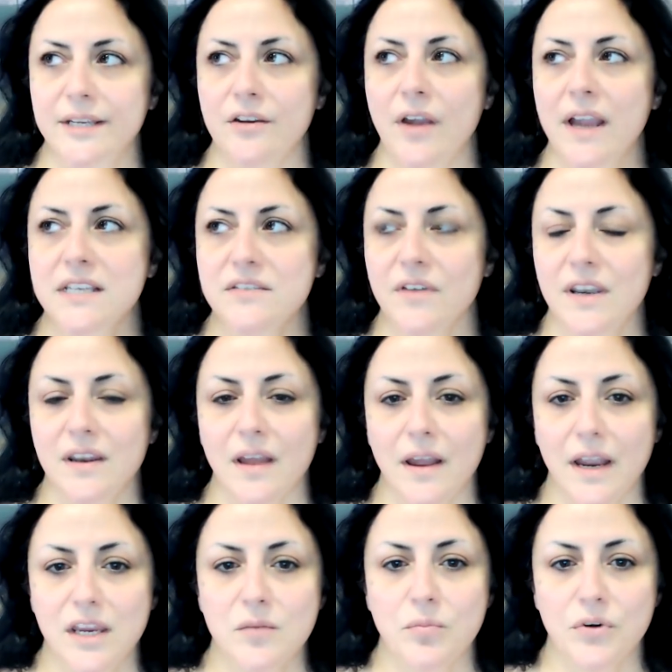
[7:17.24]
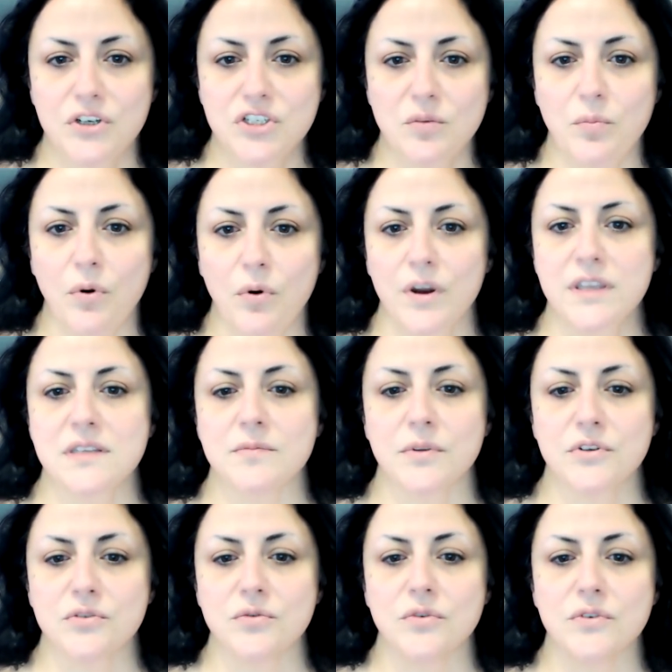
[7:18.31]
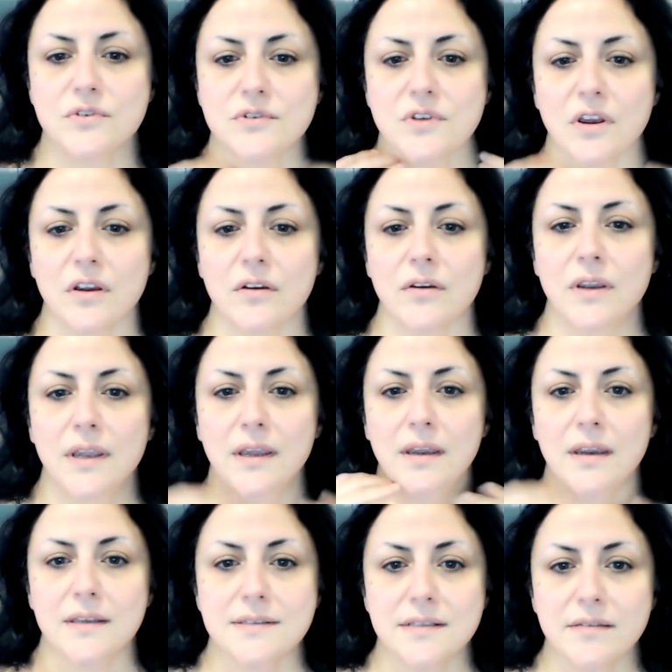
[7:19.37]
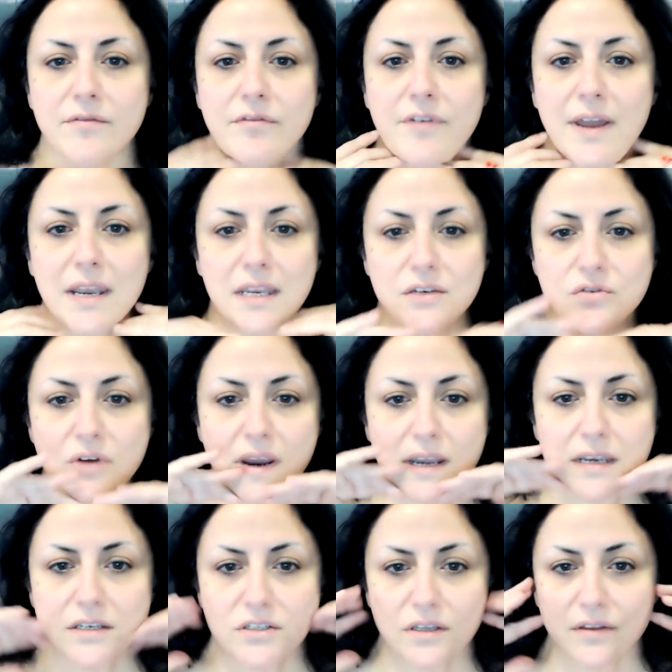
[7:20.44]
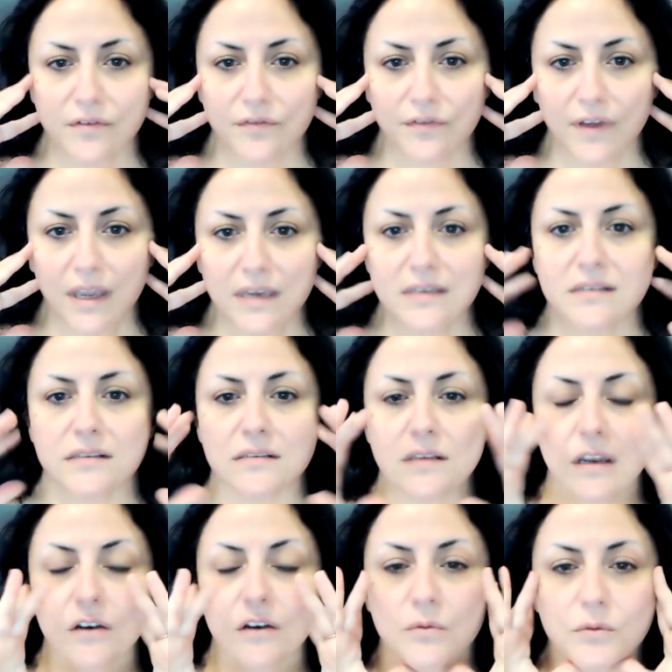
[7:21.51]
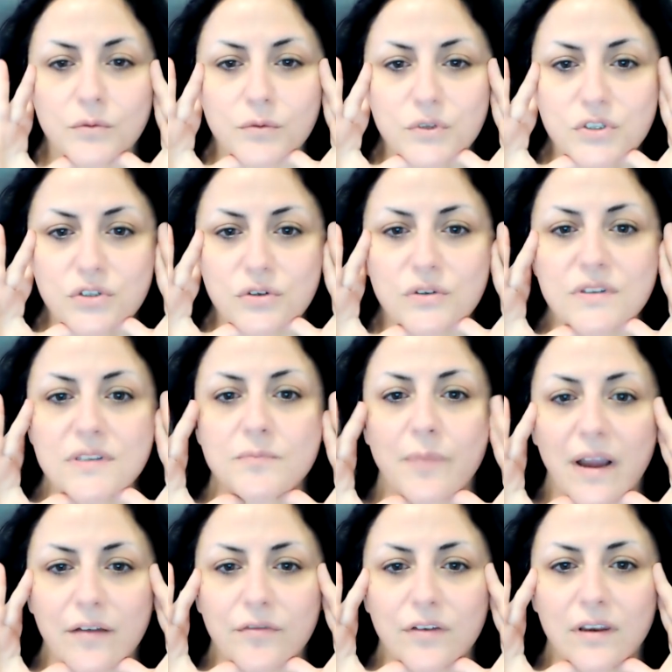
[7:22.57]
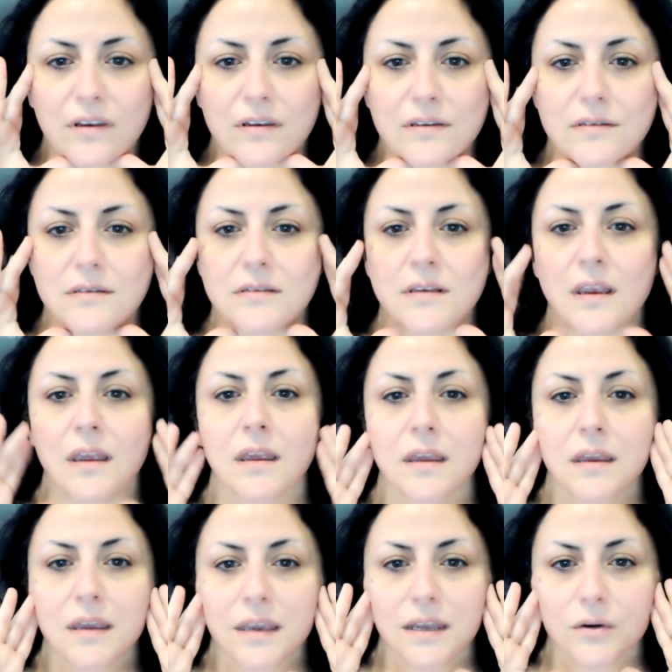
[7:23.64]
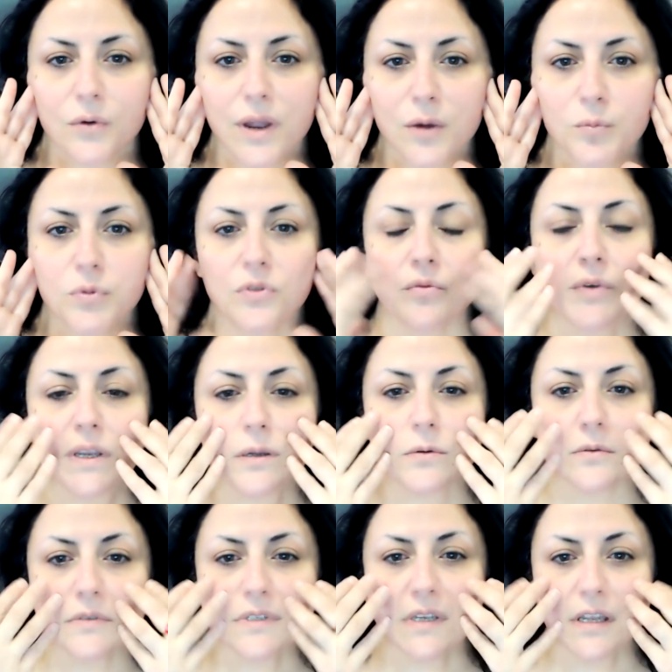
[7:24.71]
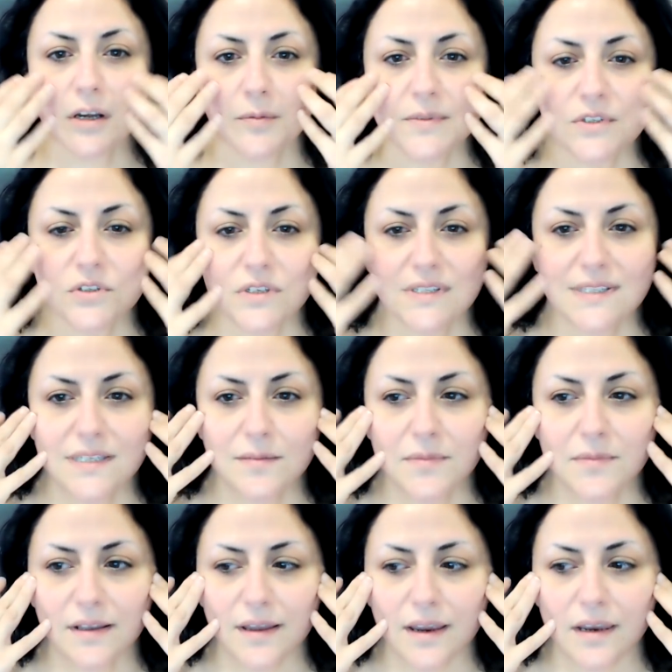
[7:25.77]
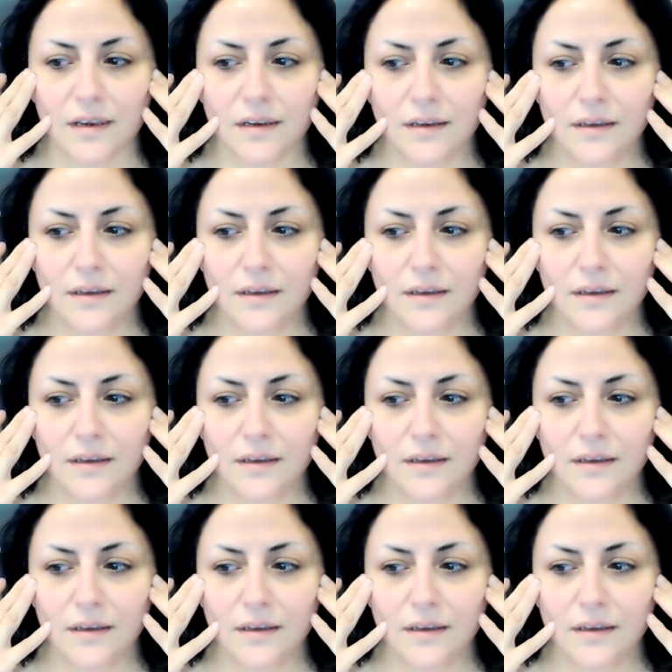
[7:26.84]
activating acupressure points, but you're also, it's lymphatic drainage in the face, so it will reduce puffiness, it will help with wrinkles, it helps to stimulate